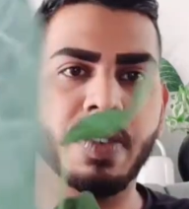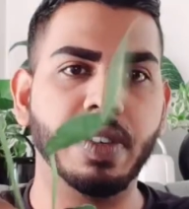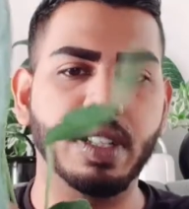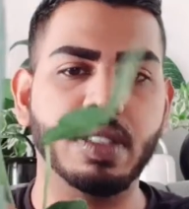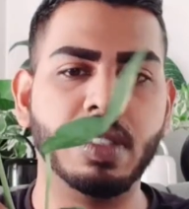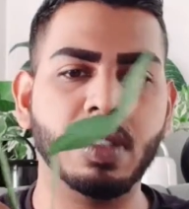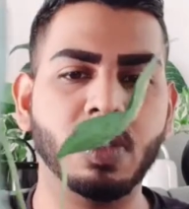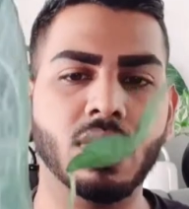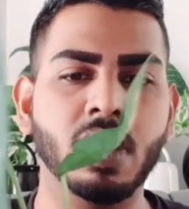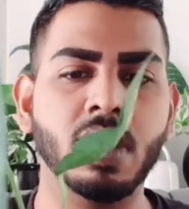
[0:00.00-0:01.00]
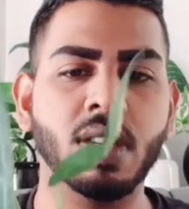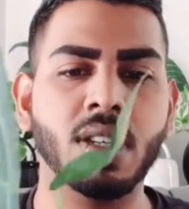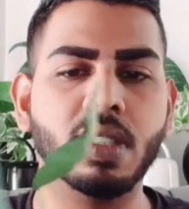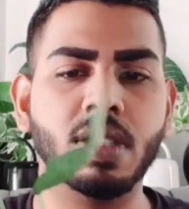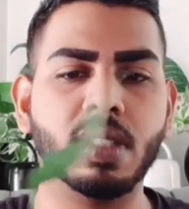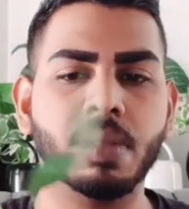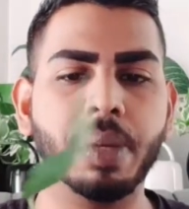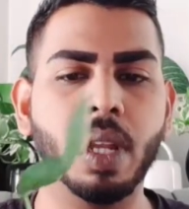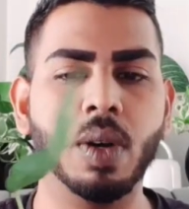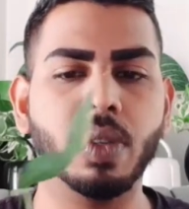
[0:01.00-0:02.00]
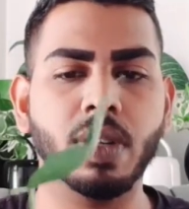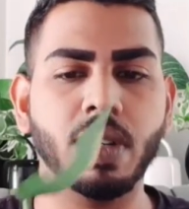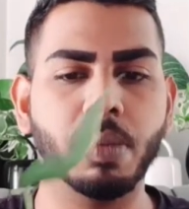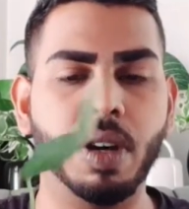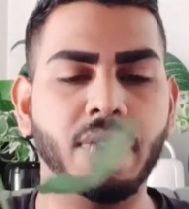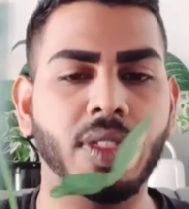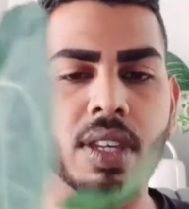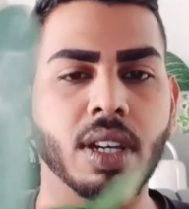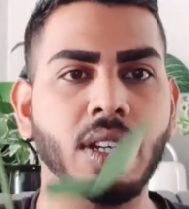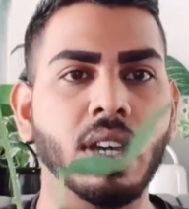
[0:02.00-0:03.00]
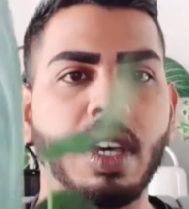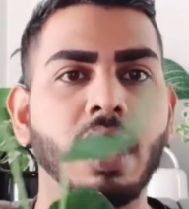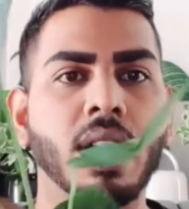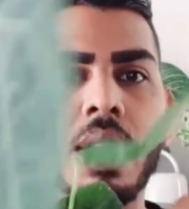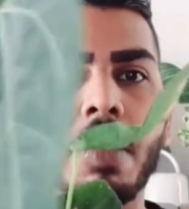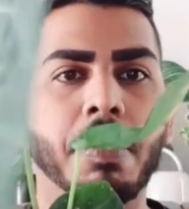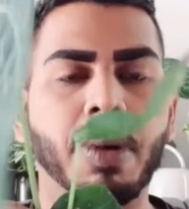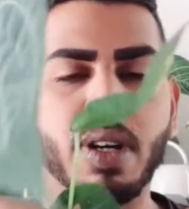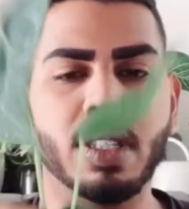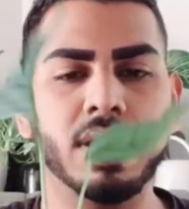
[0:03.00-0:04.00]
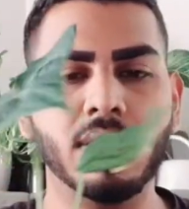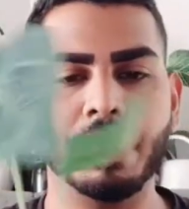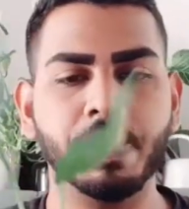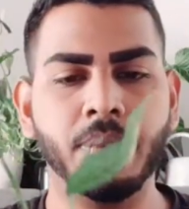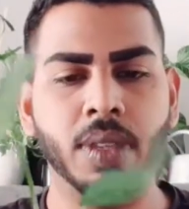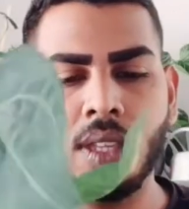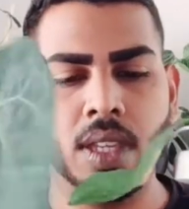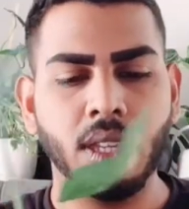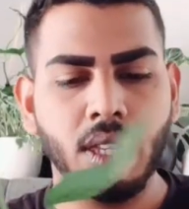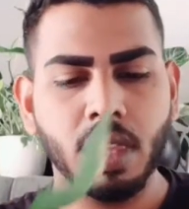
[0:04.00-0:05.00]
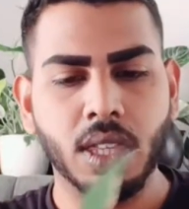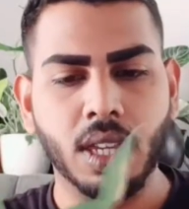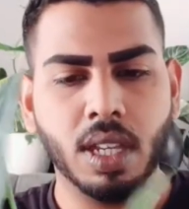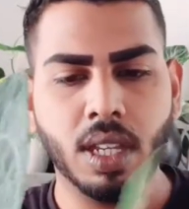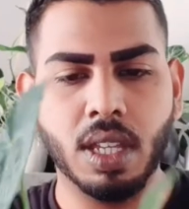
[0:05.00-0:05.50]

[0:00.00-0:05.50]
rests just below the rim of the pot. And then